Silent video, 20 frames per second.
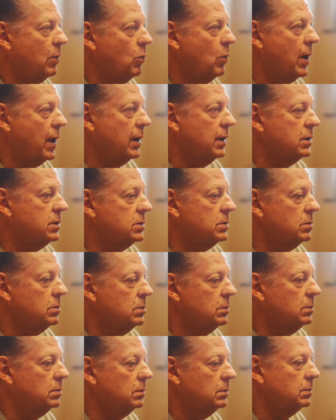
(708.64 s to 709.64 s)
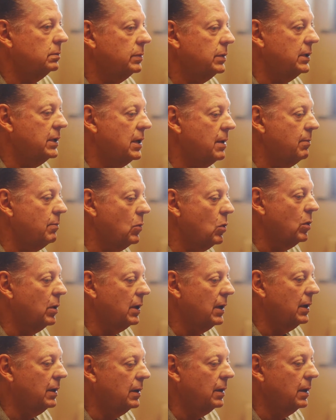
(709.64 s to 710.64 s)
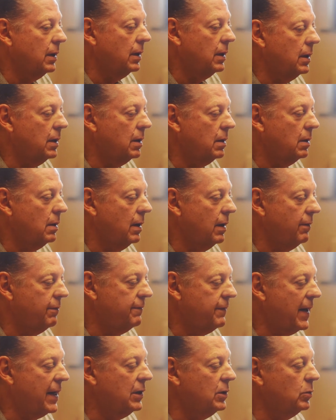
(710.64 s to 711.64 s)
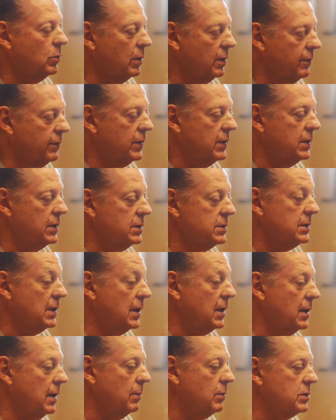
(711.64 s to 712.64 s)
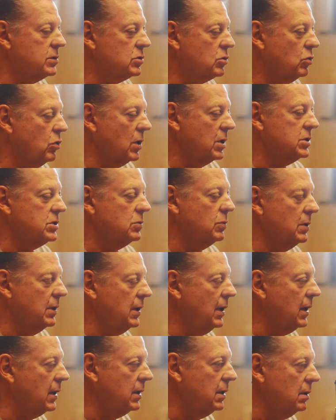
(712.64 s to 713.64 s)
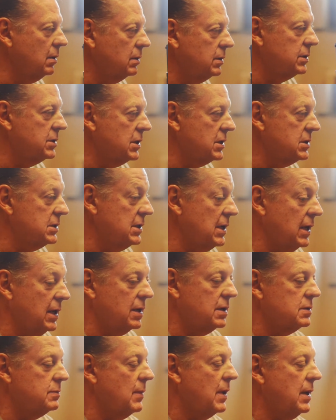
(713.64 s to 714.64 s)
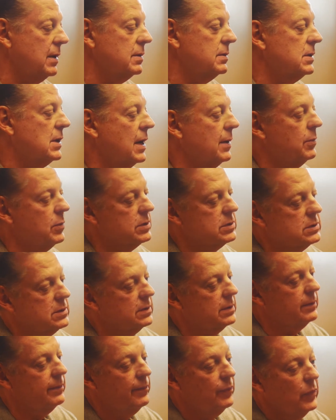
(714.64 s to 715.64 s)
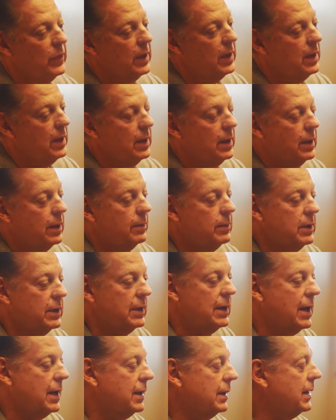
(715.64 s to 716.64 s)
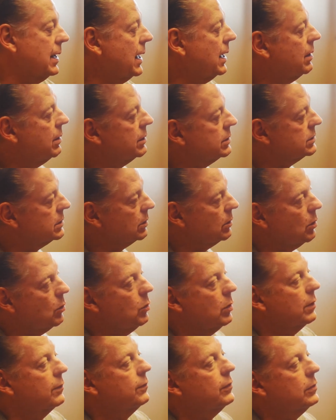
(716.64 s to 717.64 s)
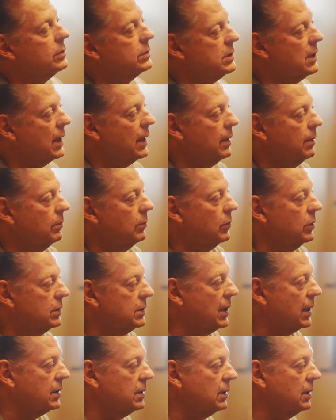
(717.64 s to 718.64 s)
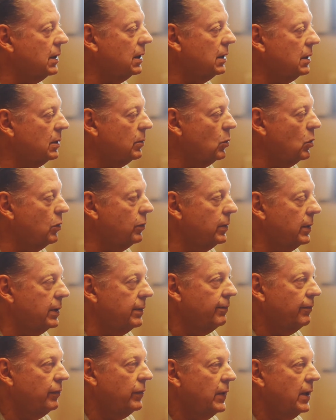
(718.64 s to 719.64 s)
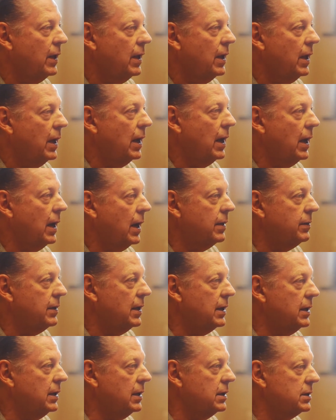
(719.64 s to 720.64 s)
wanted to become more, a follower of his. I was crushed when he got killed in '68 because my job was to get out of college and go work full-time with Dr. King in the movement. And then he